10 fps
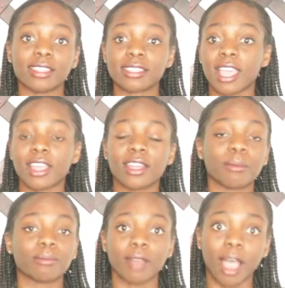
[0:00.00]

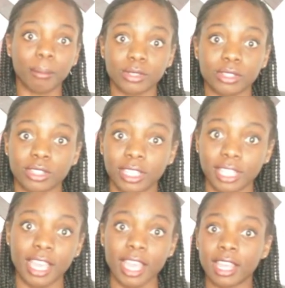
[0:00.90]
entire
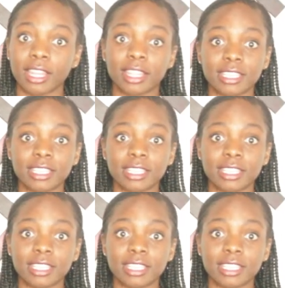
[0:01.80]
opportunity and